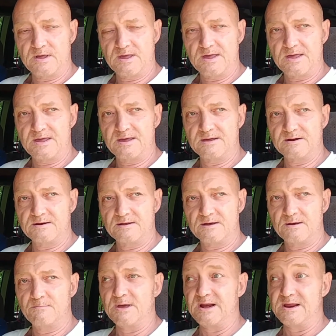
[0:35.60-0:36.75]
And
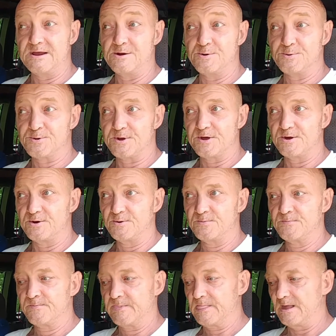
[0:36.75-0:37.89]
many years ago,
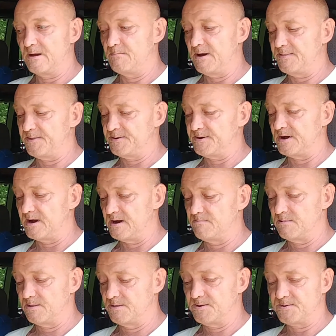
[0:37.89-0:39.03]
about the time
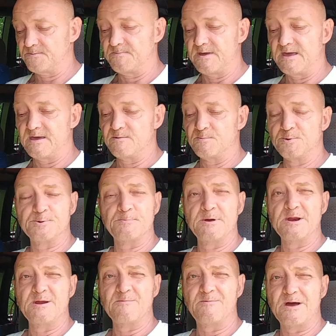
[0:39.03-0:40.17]
that this van was
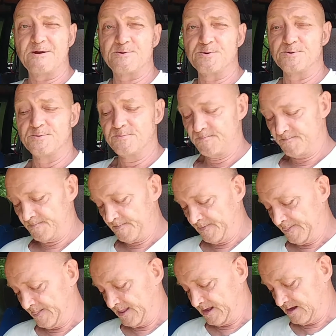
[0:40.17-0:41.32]
manufactured.
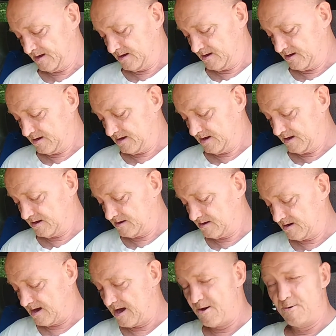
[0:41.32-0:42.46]
And
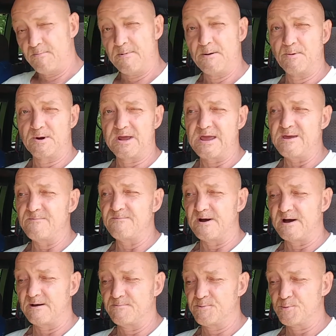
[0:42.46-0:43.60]
I remember key
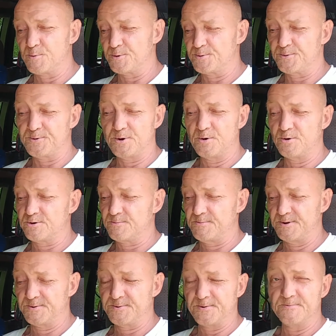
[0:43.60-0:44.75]
fobs were so
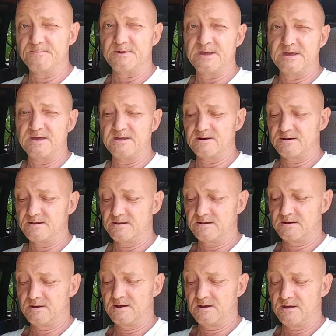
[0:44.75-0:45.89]
expensive. And
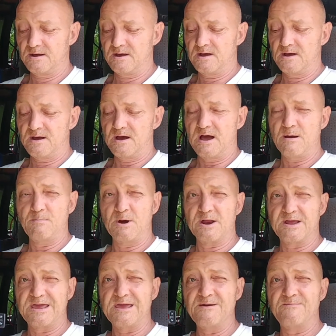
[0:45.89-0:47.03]
I bought a
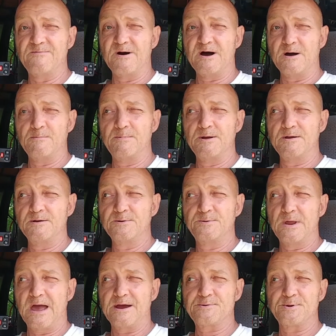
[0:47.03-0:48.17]
key fob,
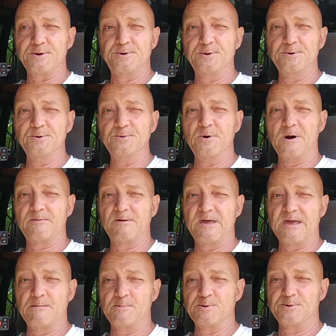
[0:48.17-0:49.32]
actually two, off of
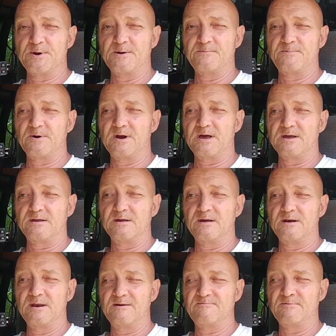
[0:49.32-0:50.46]
Amazon for like
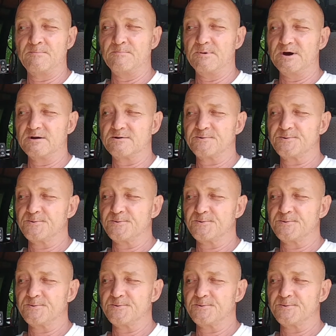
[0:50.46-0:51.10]
11 bucks.